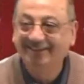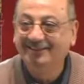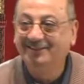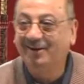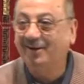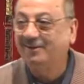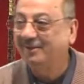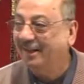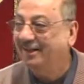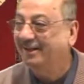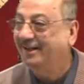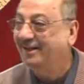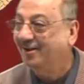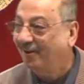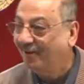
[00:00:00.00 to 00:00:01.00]
You are
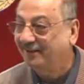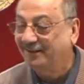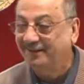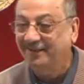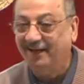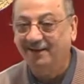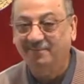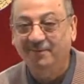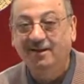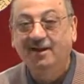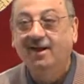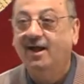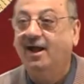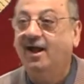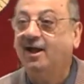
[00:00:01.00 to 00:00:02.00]
thinking all the time.
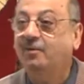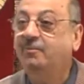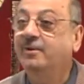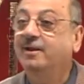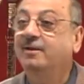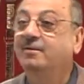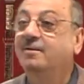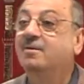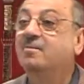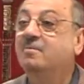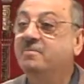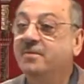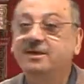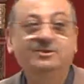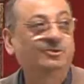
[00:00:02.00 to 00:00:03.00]
Arabic
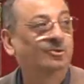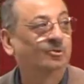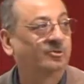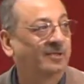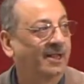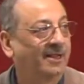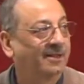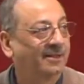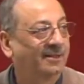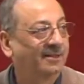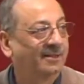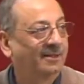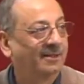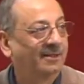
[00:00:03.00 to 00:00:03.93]
makes you think.